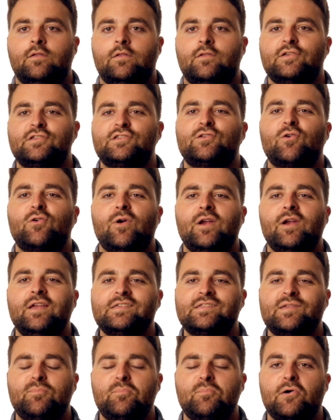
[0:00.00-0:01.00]
The story
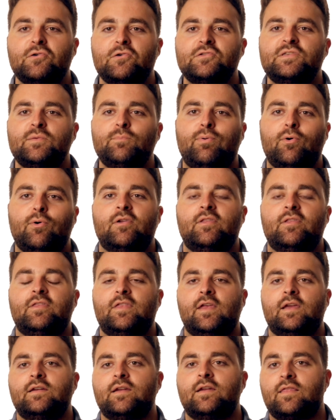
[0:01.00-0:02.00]
is the most important
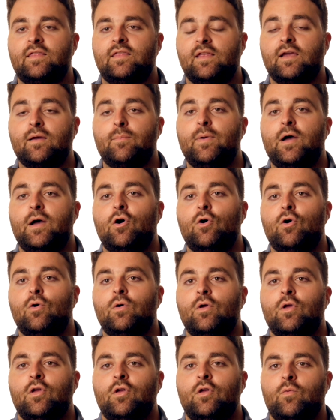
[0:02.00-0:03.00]
thing to think
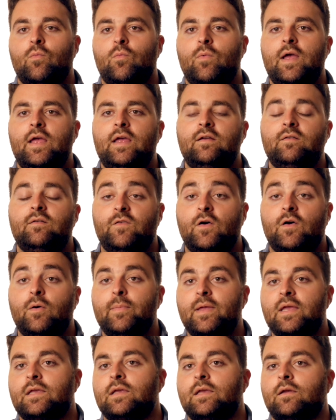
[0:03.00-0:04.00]
about when
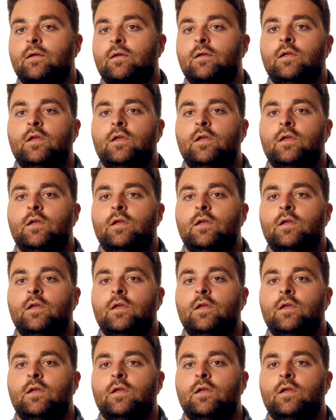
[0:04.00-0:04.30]
filmmaking.